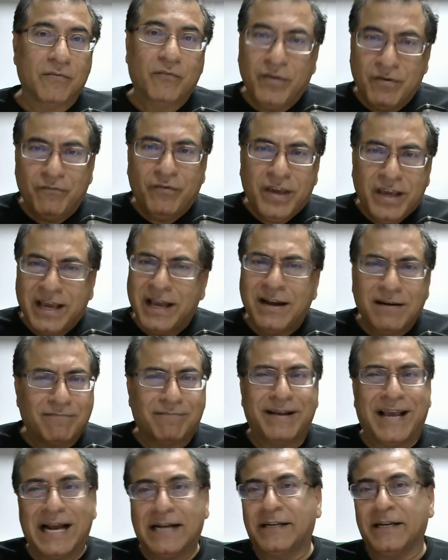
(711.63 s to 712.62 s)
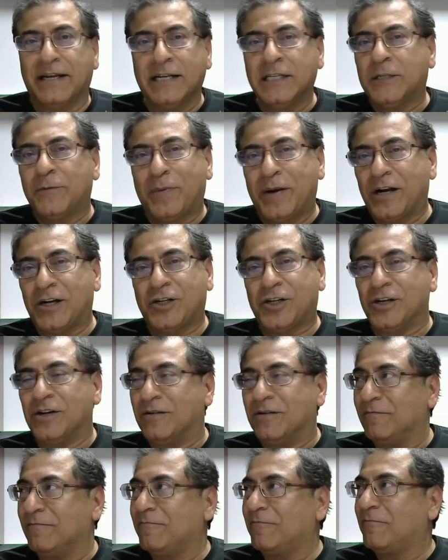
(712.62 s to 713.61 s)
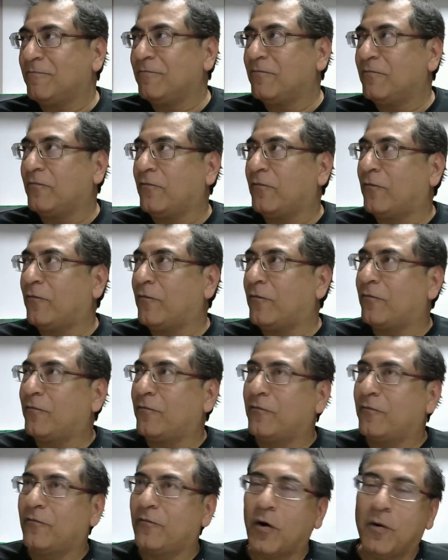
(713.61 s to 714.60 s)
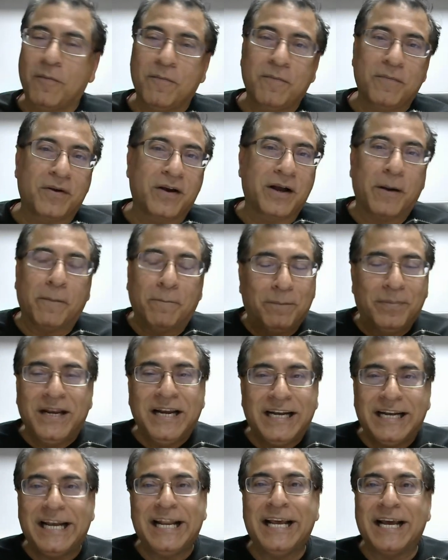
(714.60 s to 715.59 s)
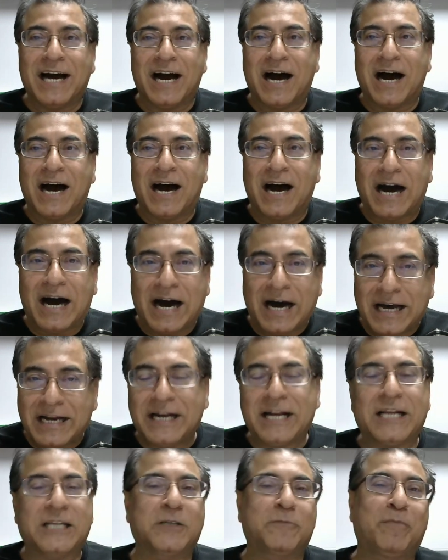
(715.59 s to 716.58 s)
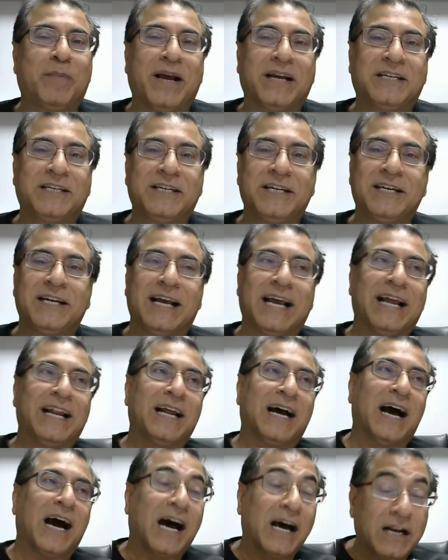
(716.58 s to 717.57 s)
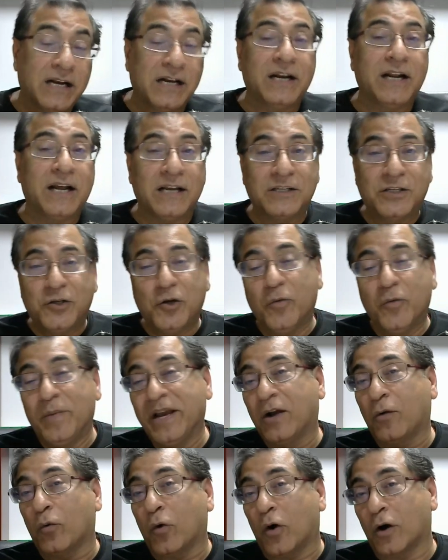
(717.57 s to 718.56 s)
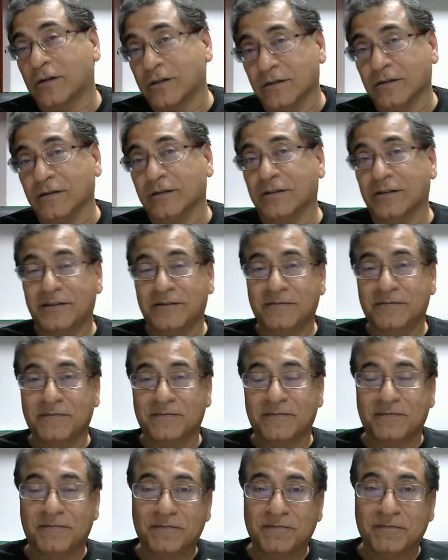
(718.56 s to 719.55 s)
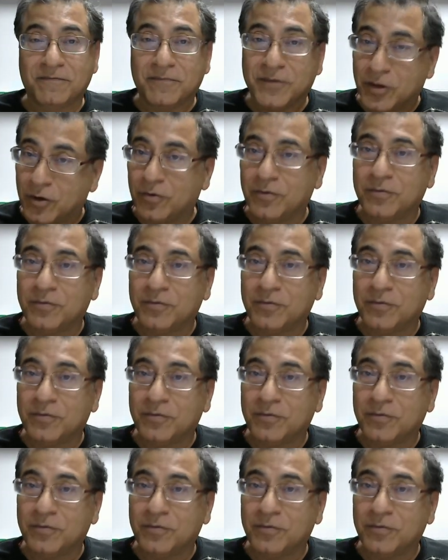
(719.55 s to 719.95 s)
We can get inspiration from completely unexpected and unassuming quarters. You